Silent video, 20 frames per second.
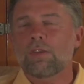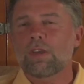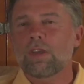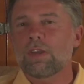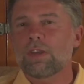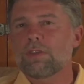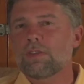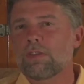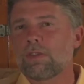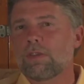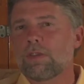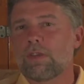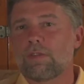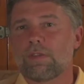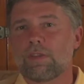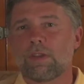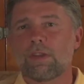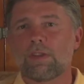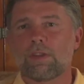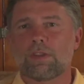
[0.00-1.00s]
Kids don't
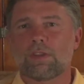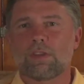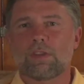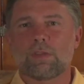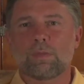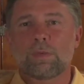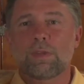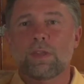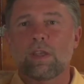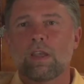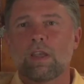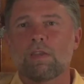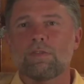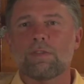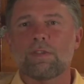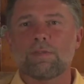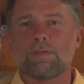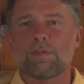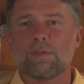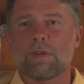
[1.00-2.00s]
have illnesses, but they
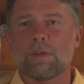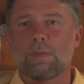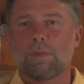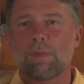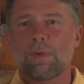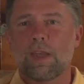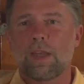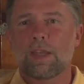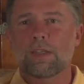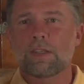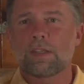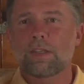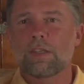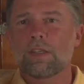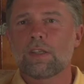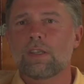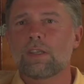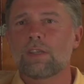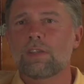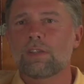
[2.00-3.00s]
have different
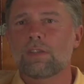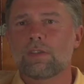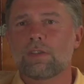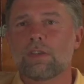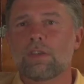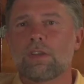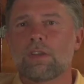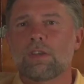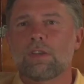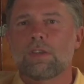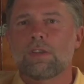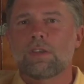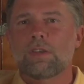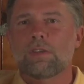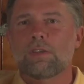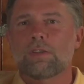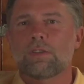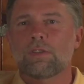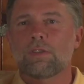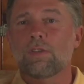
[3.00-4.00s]
capacities and
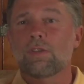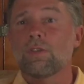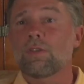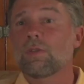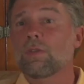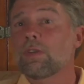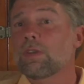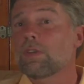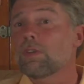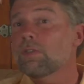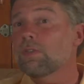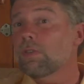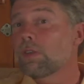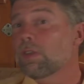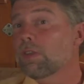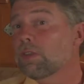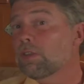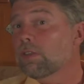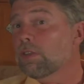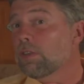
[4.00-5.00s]
securities or
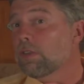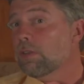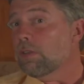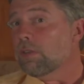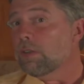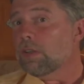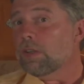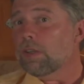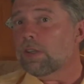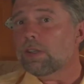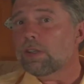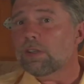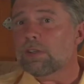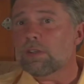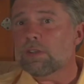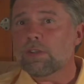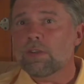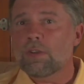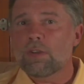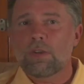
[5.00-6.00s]

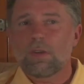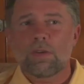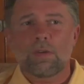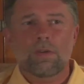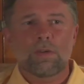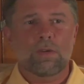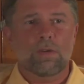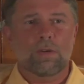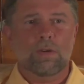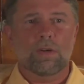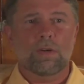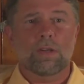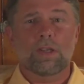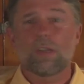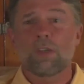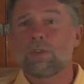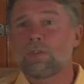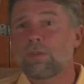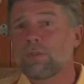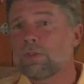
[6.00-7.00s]
insecurities or
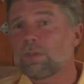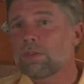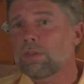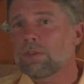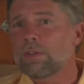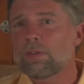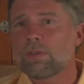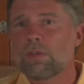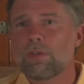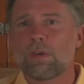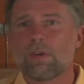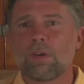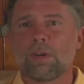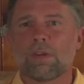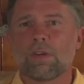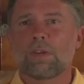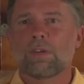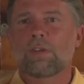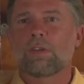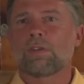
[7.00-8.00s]
interests or
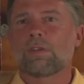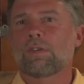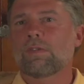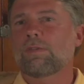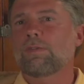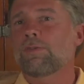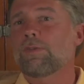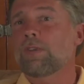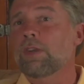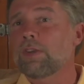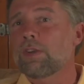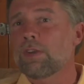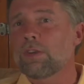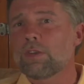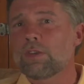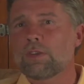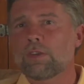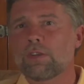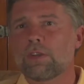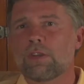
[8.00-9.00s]

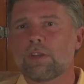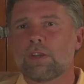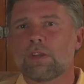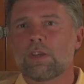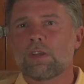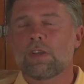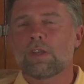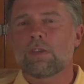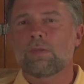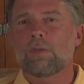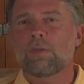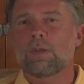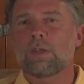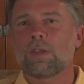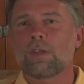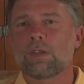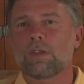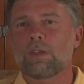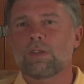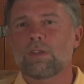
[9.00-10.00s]
fears. And
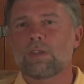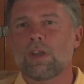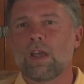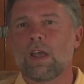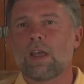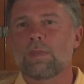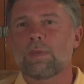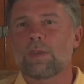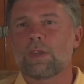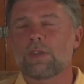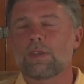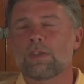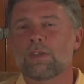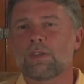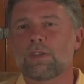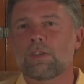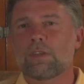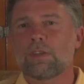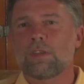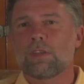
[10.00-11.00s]
really the job
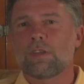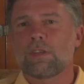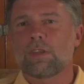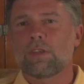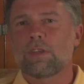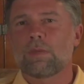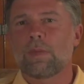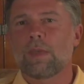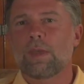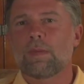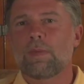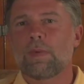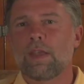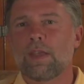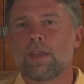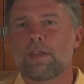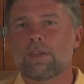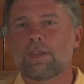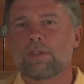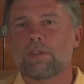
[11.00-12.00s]
is, in my
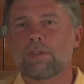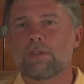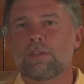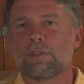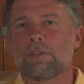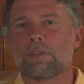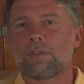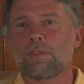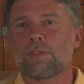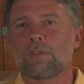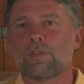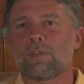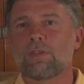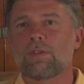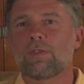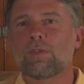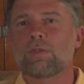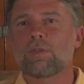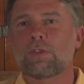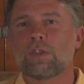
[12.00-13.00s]
mind, is
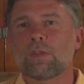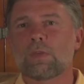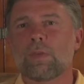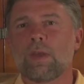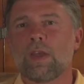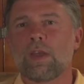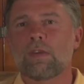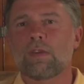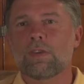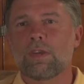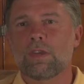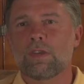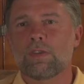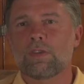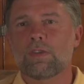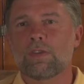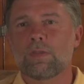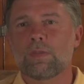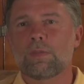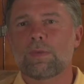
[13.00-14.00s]
to inspire
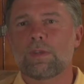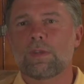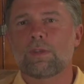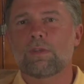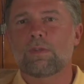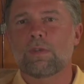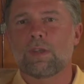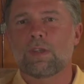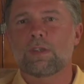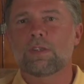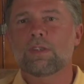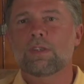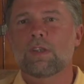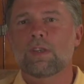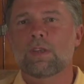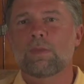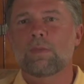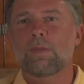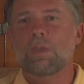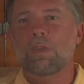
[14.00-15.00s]
kids to be the greatest they
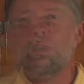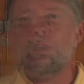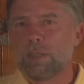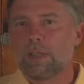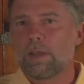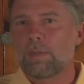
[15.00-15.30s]
can be.